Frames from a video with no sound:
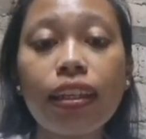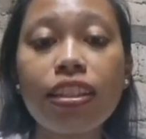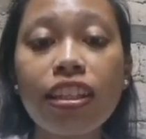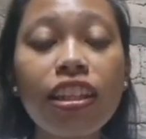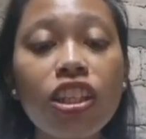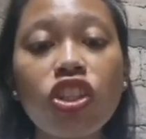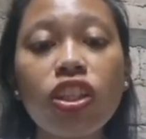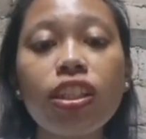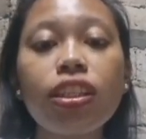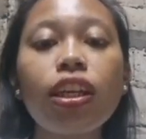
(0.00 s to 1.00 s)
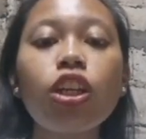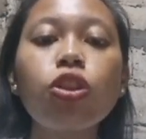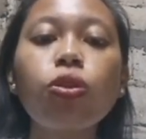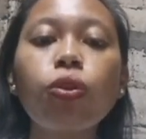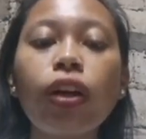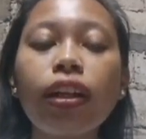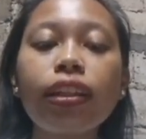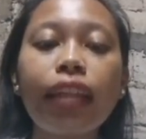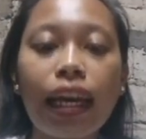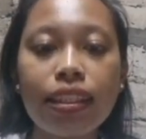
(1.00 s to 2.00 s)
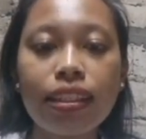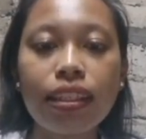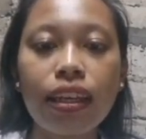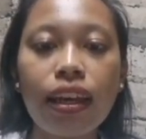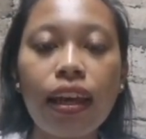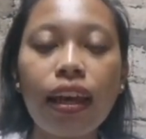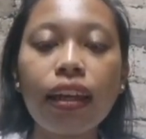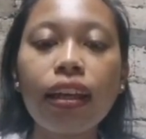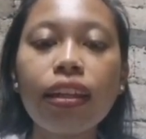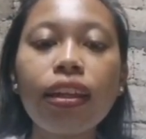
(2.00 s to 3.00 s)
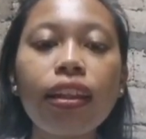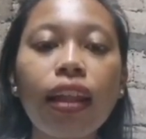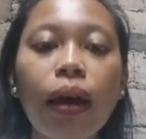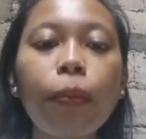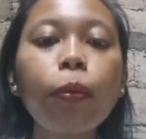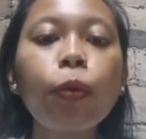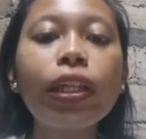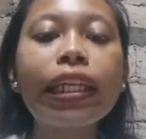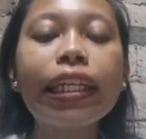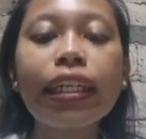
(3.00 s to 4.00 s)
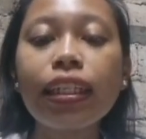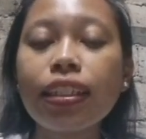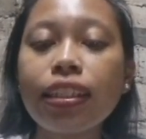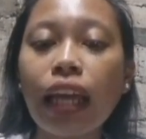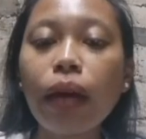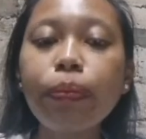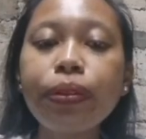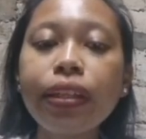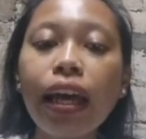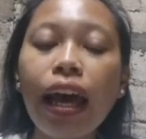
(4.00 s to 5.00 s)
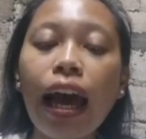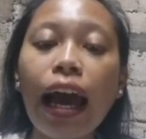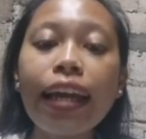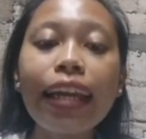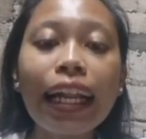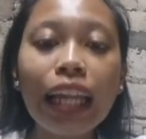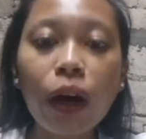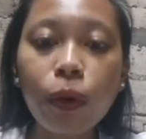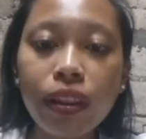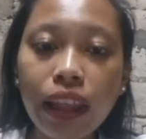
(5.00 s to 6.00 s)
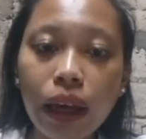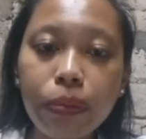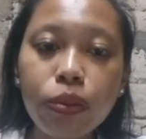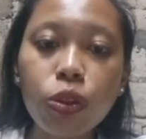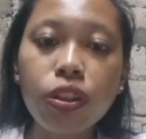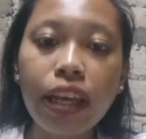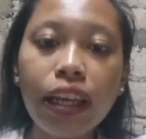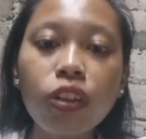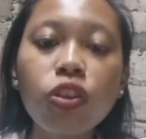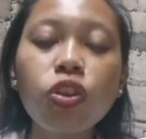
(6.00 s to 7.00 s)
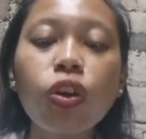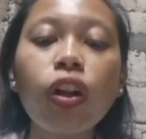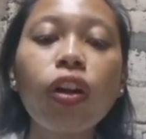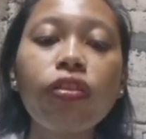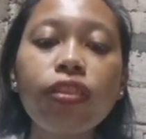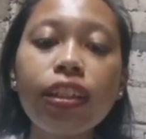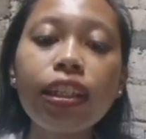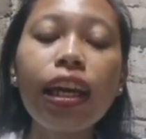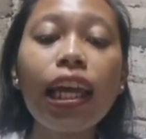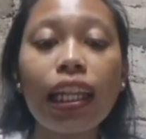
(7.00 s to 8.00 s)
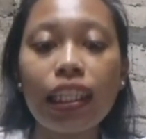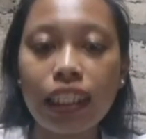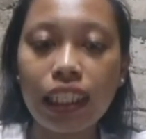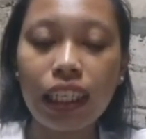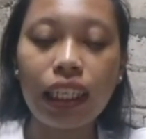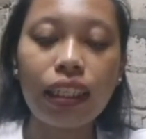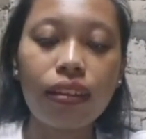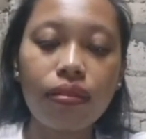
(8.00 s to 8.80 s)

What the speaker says: strategies to real tasks, guiding them with clear steps, and allowing them to take control of their learning.